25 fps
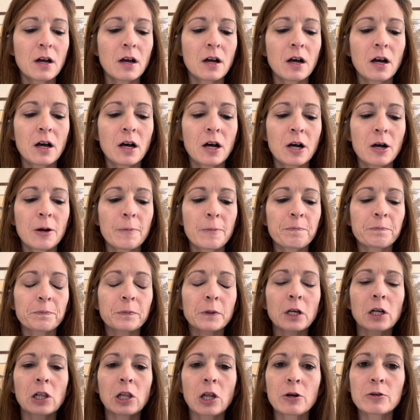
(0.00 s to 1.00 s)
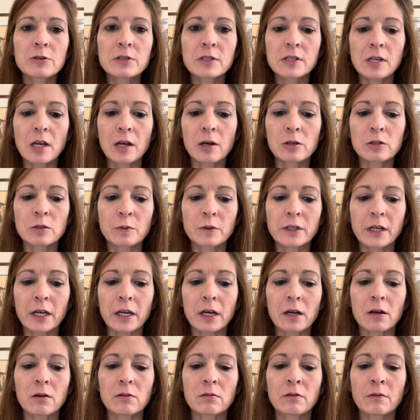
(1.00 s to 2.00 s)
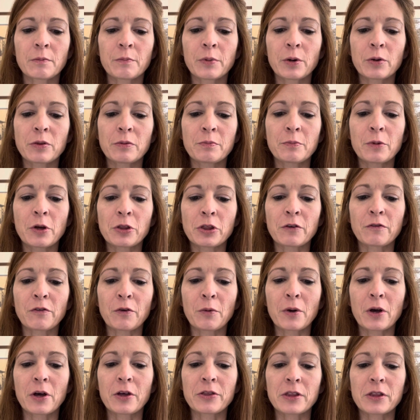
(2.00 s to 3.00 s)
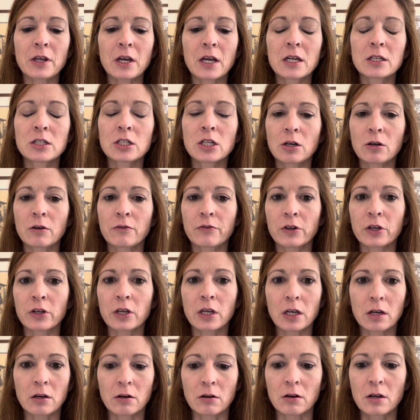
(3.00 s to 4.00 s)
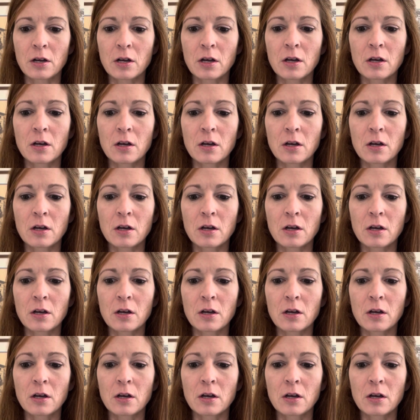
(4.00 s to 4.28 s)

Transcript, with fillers: Um, closed sales were down both month over month and year over year.